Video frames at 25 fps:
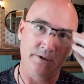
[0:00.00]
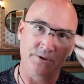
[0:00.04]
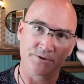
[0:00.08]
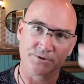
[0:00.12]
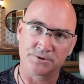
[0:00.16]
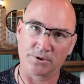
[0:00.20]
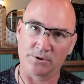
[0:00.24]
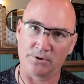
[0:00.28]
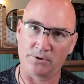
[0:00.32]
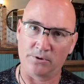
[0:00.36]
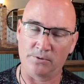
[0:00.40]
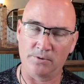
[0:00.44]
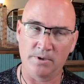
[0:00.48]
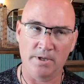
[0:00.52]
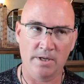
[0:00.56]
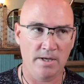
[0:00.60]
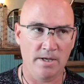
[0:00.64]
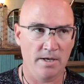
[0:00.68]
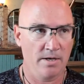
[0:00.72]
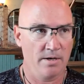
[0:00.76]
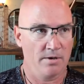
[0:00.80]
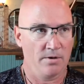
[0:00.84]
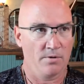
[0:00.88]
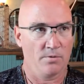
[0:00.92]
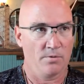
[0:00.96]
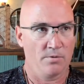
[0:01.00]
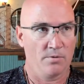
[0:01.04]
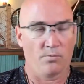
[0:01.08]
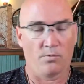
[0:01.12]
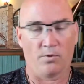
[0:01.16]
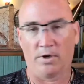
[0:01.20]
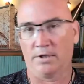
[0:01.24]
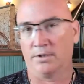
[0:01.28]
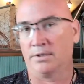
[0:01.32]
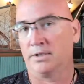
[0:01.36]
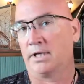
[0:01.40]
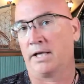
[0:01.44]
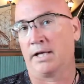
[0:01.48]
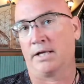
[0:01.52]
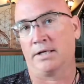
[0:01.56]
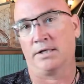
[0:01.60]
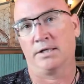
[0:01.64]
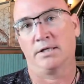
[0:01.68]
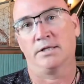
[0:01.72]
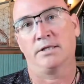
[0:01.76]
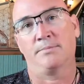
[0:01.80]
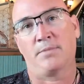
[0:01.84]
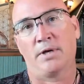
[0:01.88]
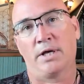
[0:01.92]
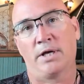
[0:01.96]
So, one,
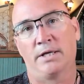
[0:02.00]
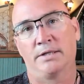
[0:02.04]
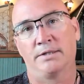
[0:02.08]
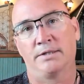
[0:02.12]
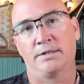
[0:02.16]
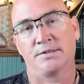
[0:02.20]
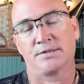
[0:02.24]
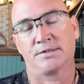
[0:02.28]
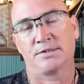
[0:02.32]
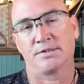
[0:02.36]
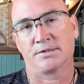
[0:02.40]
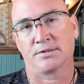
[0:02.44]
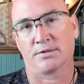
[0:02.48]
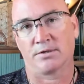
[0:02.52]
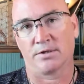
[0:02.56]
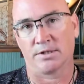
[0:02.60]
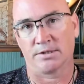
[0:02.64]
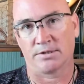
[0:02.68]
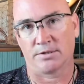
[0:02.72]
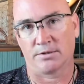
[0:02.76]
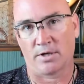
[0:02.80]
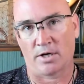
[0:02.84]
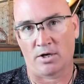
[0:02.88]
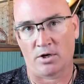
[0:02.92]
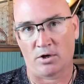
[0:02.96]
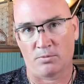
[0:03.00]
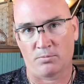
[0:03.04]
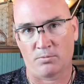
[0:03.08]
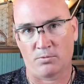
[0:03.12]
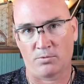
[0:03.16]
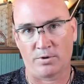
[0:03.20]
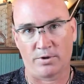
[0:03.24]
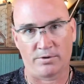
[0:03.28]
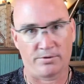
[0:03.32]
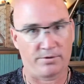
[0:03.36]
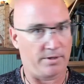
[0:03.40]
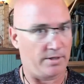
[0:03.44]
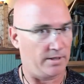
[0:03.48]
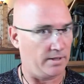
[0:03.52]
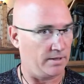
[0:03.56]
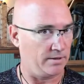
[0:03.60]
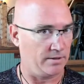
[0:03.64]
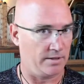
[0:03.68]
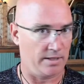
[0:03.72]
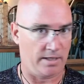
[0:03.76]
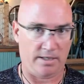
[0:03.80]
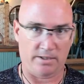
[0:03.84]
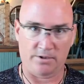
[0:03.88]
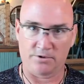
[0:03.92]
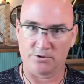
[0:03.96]
any of the pendants is going to help with
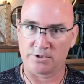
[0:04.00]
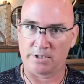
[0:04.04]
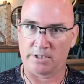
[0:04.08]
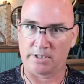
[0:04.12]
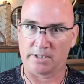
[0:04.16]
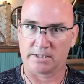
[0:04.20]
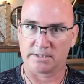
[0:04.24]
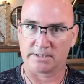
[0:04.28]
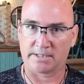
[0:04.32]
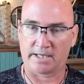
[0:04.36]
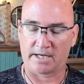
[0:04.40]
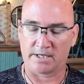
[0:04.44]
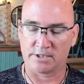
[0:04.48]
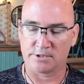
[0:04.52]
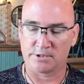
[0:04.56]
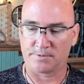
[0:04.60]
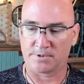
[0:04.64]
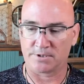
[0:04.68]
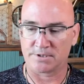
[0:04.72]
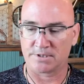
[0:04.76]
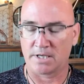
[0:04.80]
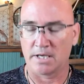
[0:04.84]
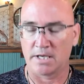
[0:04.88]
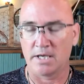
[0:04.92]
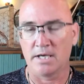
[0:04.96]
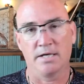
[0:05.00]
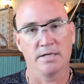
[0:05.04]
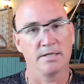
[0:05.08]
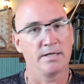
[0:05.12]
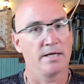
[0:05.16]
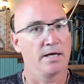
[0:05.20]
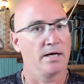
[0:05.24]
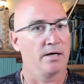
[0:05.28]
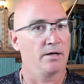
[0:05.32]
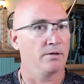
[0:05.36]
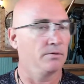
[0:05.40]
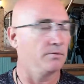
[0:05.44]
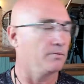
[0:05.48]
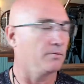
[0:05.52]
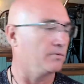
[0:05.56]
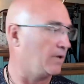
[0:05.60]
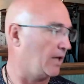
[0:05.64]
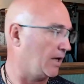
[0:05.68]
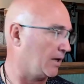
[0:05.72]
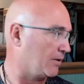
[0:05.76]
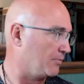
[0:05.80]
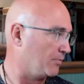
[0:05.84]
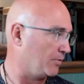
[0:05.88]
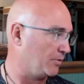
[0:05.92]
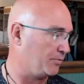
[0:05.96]
the energetic attachments. Now,
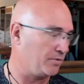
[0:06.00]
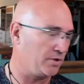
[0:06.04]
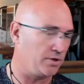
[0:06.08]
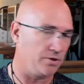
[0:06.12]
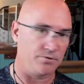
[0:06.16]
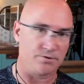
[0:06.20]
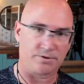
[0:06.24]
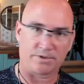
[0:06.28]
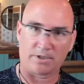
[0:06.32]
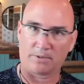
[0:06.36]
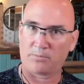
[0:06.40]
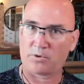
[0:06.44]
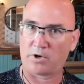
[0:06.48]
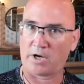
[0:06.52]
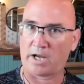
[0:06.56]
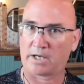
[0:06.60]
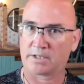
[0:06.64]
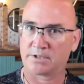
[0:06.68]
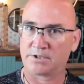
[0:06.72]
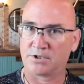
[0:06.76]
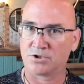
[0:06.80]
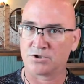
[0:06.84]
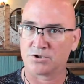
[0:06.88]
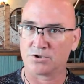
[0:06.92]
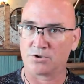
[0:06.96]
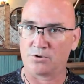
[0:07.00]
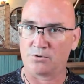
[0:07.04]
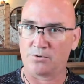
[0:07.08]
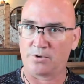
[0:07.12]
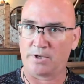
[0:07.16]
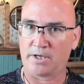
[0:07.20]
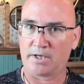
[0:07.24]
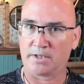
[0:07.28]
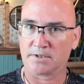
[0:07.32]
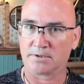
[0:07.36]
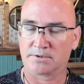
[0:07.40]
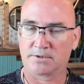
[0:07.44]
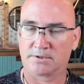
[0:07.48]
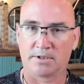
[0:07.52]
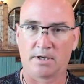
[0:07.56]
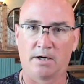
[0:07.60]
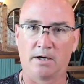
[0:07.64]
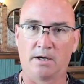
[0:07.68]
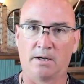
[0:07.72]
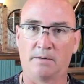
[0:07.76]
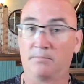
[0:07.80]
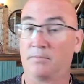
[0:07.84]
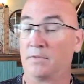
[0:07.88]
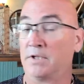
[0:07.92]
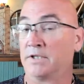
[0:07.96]
like when we use our practitioner rings,
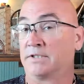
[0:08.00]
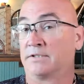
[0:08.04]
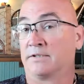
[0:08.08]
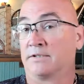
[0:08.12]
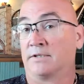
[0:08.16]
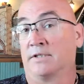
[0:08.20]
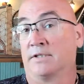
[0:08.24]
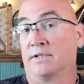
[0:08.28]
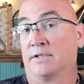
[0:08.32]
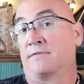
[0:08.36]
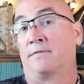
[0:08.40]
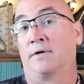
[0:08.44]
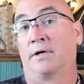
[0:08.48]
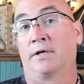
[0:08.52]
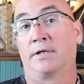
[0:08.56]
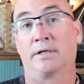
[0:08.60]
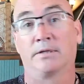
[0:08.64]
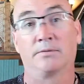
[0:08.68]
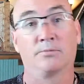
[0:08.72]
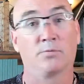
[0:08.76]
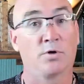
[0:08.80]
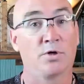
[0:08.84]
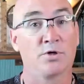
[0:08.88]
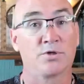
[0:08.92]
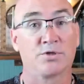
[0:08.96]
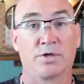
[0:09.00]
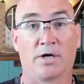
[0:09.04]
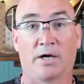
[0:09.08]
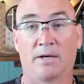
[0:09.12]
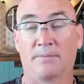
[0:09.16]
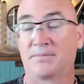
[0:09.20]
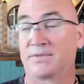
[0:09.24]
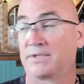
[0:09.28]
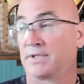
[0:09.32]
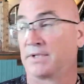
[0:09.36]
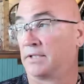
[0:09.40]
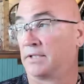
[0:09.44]
um, it's it's fun in workshops